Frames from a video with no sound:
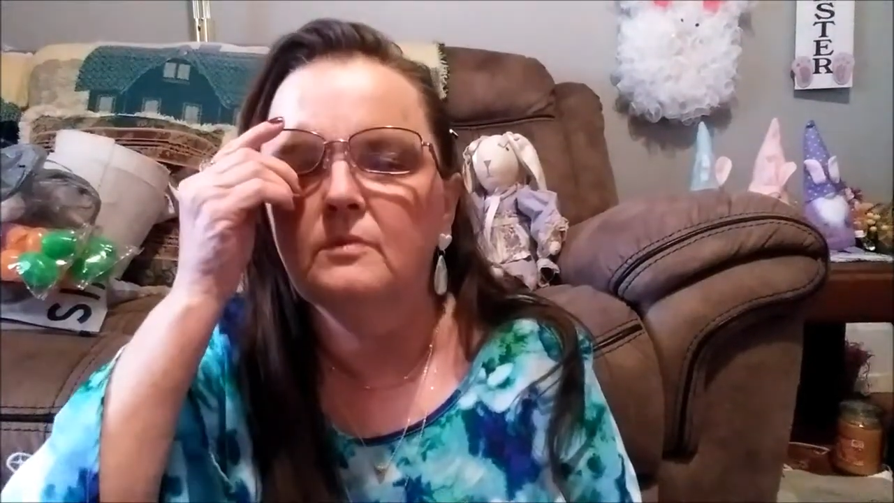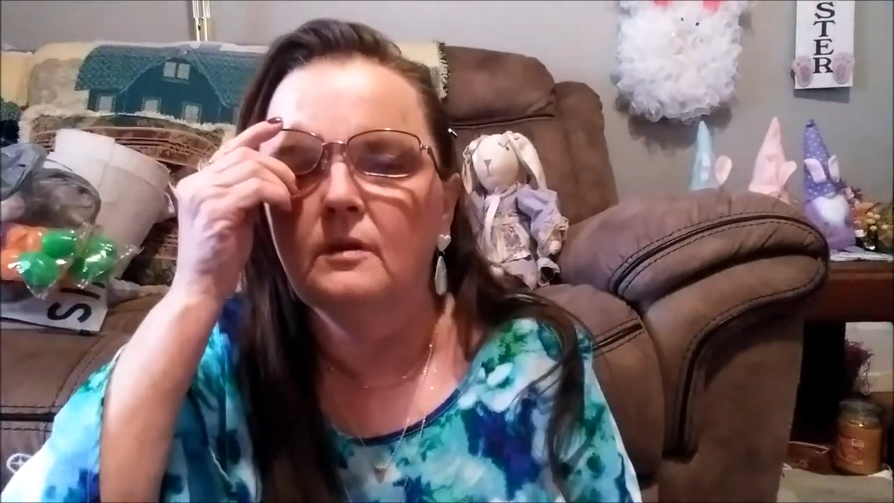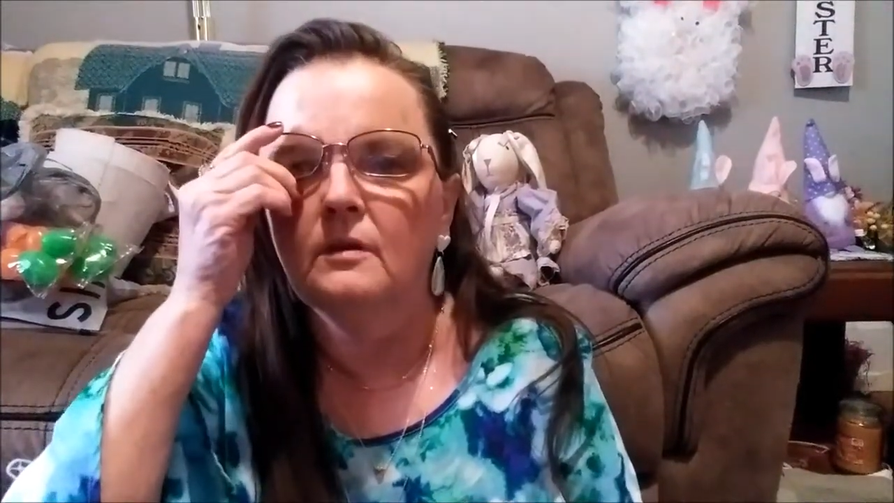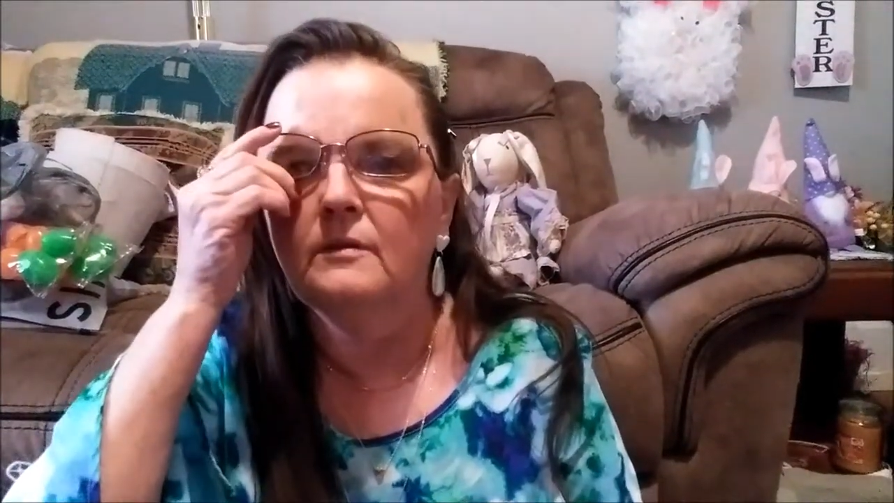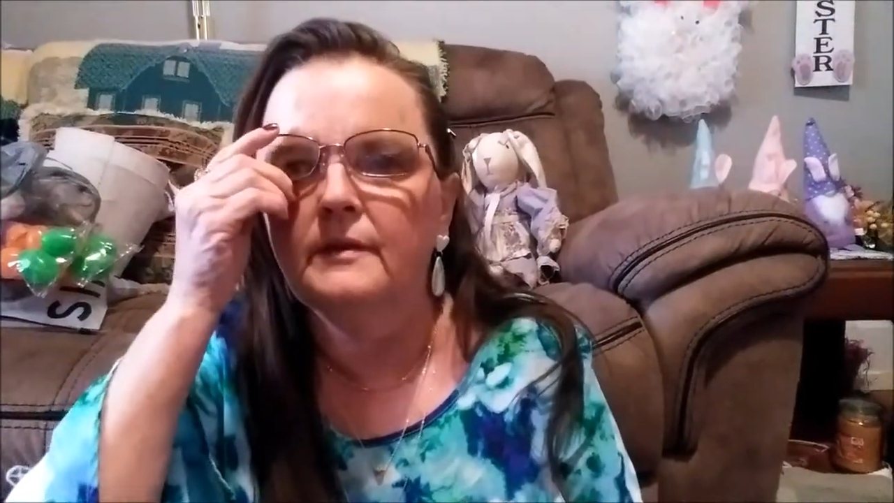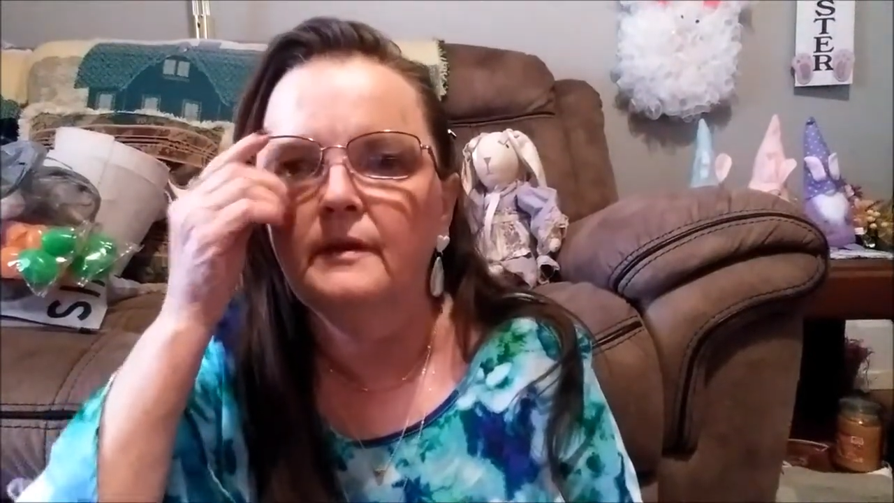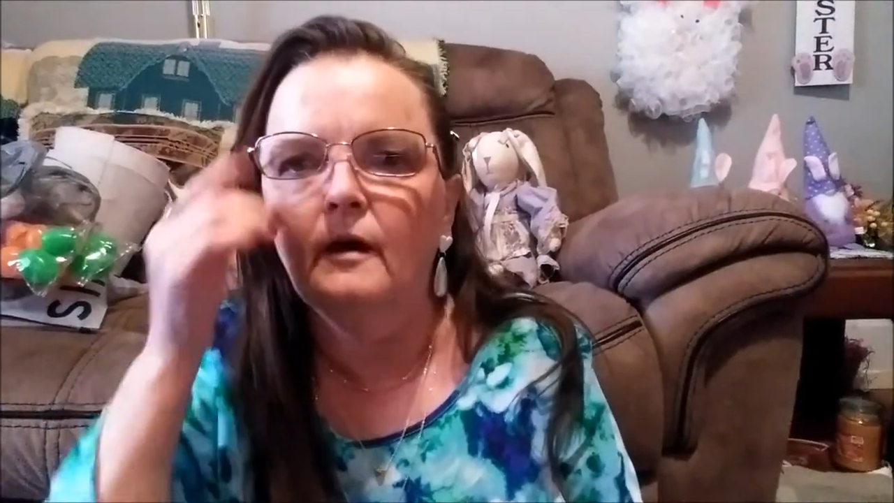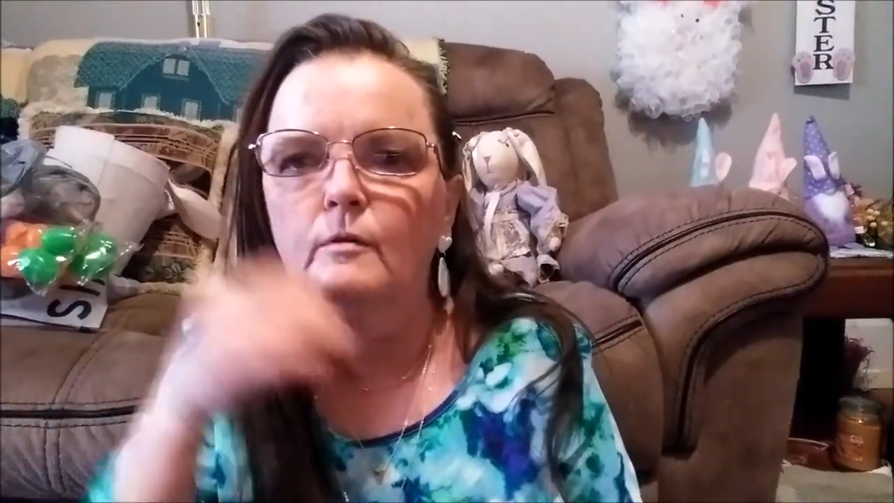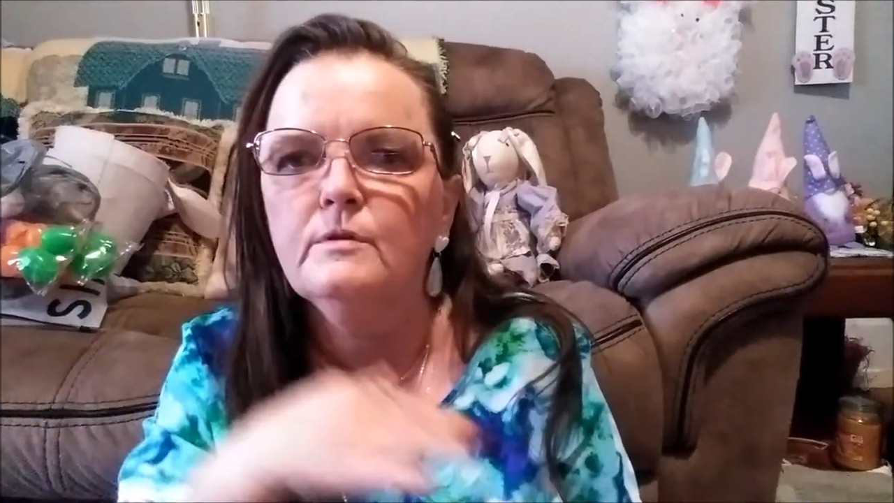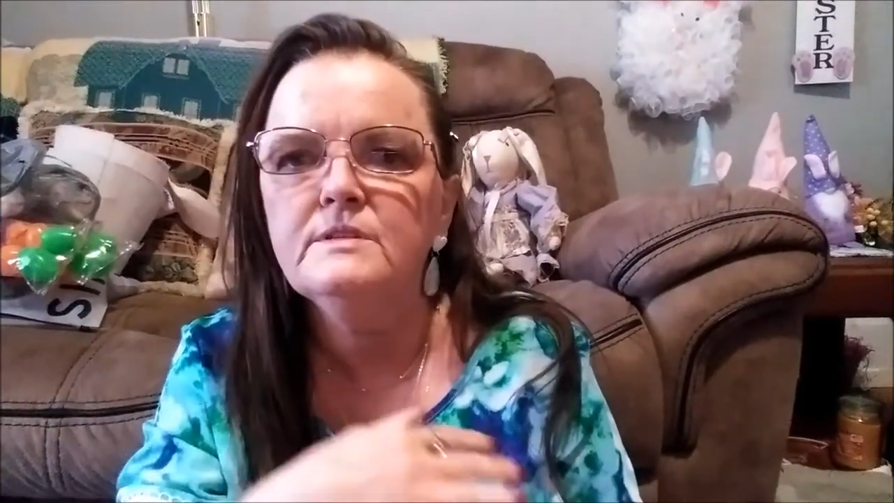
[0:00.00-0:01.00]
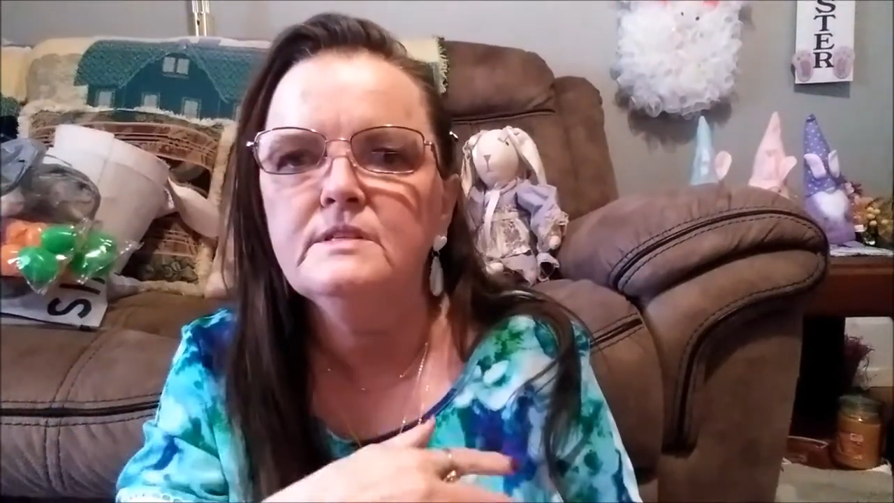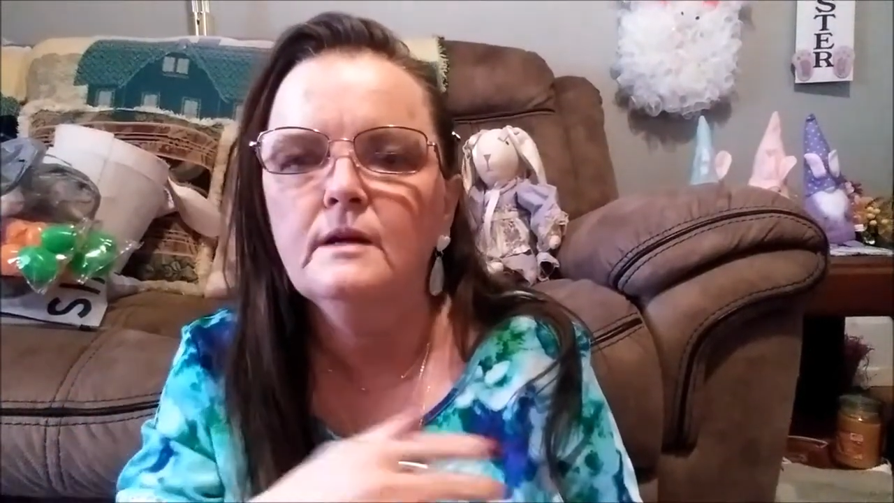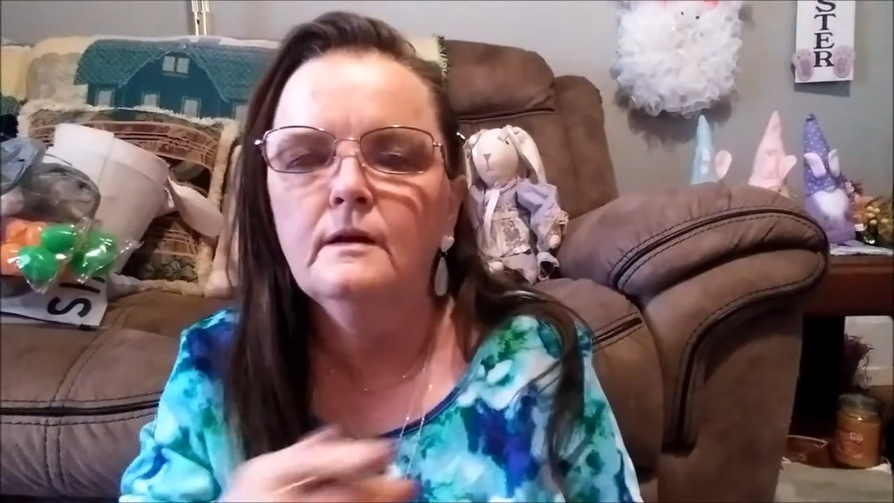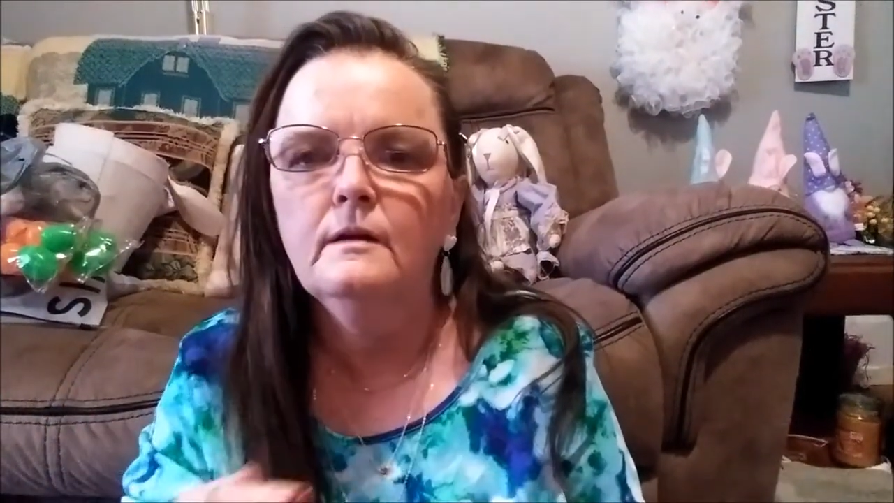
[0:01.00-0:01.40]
uh, the oldest